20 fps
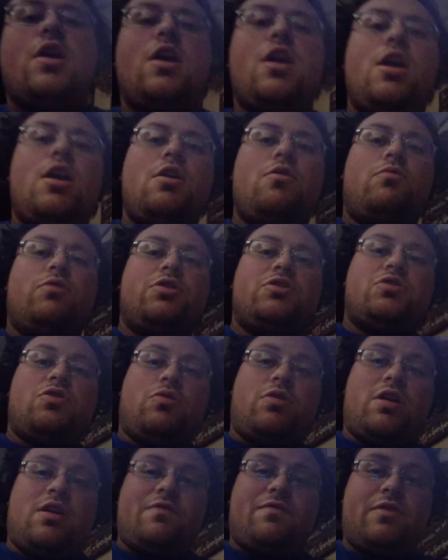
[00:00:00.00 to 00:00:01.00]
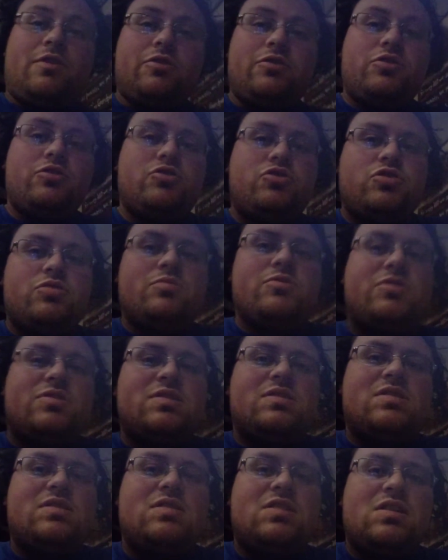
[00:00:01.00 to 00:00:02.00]
Hey, what is going on, fellow
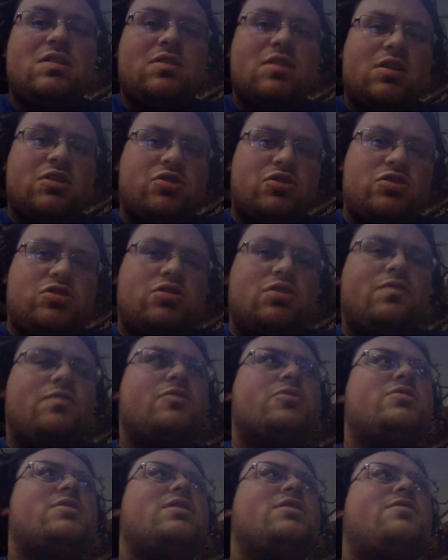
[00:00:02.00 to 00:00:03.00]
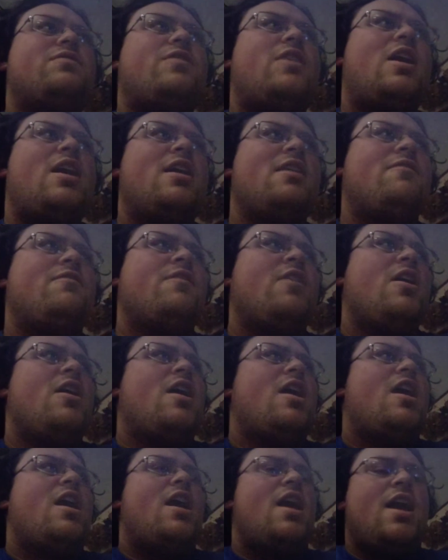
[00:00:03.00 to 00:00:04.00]
YouTubers? This is Heath Nation 2465
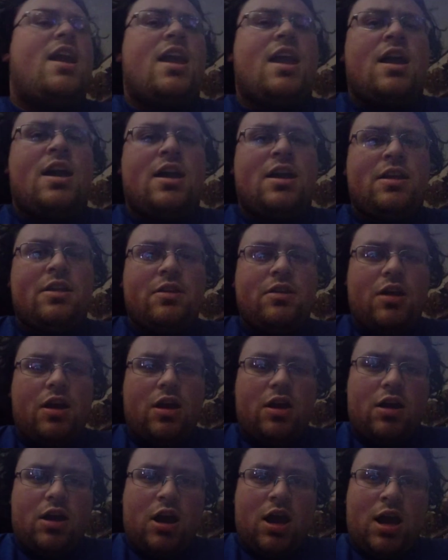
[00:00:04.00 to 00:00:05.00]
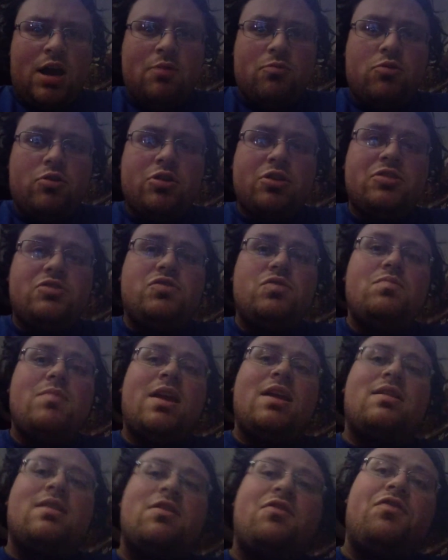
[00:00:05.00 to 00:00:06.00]
and I wanted to
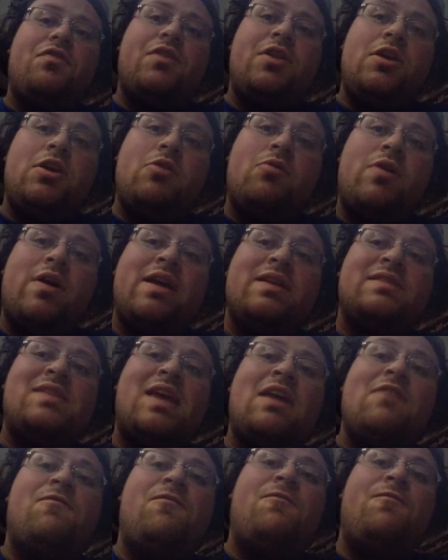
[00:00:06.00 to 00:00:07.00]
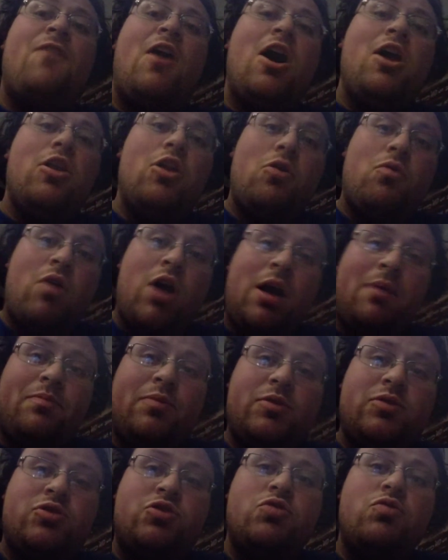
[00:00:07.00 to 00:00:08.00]
make this video as a
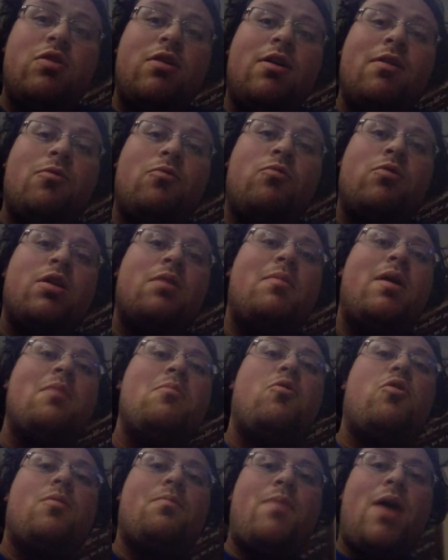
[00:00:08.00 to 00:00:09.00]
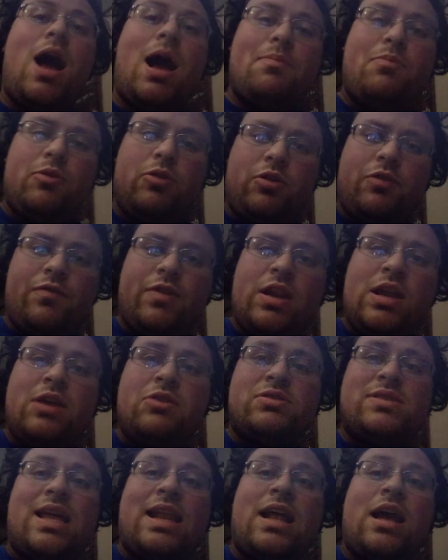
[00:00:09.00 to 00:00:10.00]
follow-up to a, one of my more popular
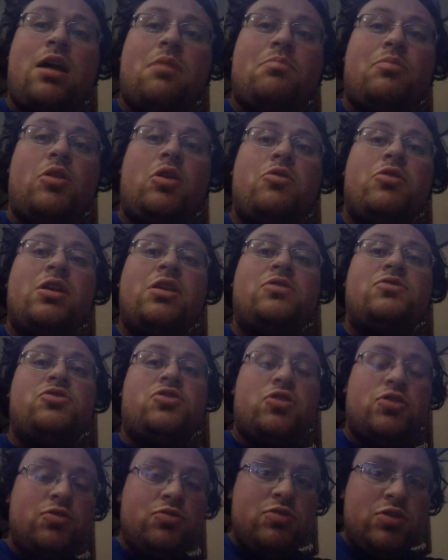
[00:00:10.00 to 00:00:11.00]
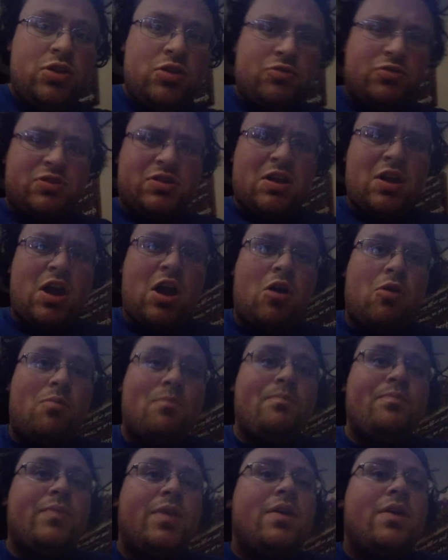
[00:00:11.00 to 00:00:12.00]
videos that I uploaded two years ago.